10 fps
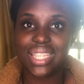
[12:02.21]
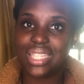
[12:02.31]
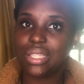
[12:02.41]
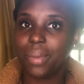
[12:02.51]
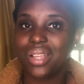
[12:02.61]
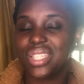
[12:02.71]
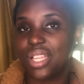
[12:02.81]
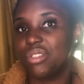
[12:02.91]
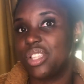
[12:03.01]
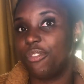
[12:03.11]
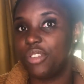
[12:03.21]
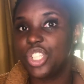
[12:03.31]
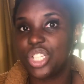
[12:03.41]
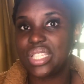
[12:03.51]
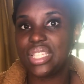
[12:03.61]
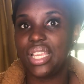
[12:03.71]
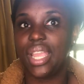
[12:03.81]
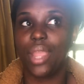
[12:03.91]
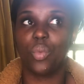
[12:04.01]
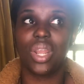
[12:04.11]
is about self-sufficiency
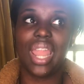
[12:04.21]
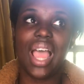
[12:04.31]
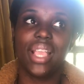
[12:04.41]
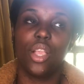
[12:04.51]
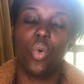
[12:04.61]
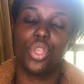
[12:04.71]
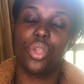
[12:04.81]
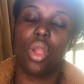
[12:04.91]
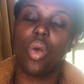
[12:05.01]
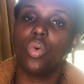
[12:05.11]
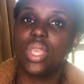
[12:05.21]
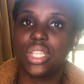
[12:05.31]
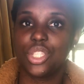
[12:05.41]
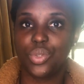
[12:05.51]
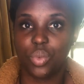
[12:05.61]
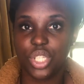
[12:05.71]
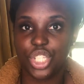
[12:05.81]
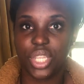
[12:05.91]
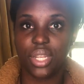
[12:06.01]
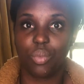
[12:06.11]
and relying on your own
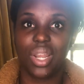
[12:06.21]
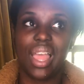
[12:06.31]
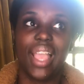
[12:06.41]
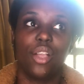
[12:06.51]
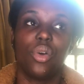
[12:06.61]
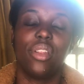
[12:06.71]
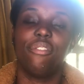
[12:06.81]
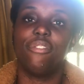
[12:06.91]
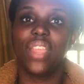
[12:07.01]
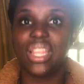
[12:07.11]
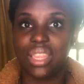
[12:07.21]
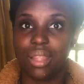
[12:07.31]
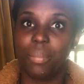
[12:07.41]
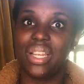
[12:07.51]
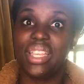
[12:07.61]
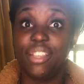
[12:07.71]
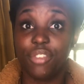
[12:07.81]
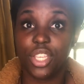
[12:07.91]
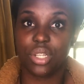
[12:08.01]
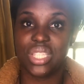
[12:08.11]
intuition, relying on the faith and belief
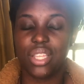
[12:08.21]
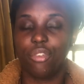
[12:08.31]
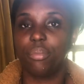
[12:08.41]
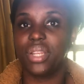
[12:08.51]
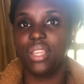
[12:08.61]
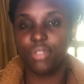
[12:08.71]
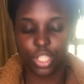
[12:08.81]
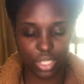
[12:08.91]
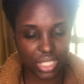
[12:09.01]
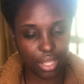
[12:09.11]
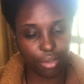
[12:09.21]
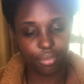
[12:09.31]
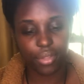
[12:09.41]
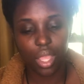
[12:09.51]
in yourself, believing yourself.